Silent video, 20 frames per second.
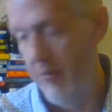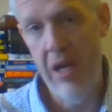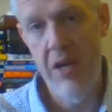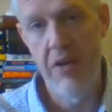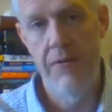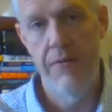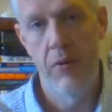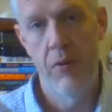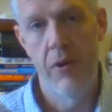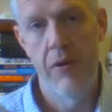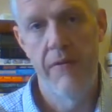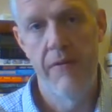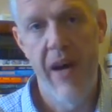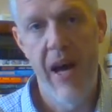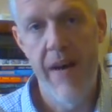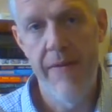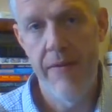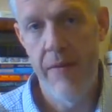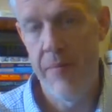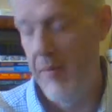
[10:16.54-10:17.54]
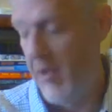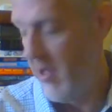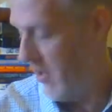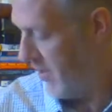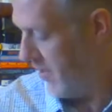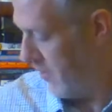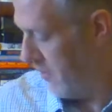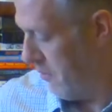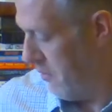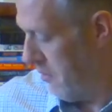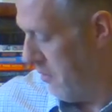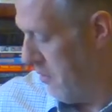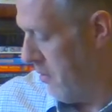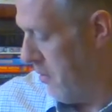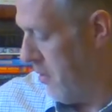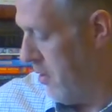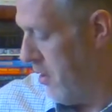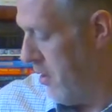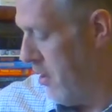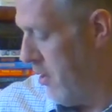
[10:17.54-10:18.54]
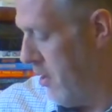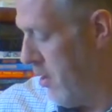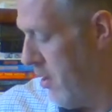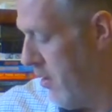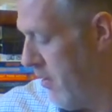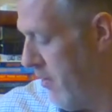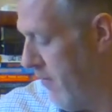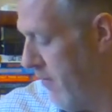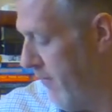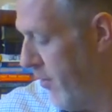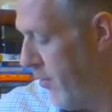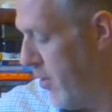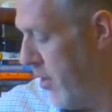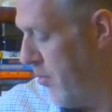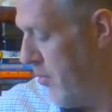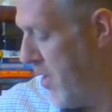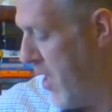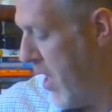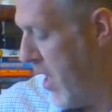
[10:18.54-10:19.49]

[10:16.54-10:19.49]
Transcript: page four oh five from this. Footnote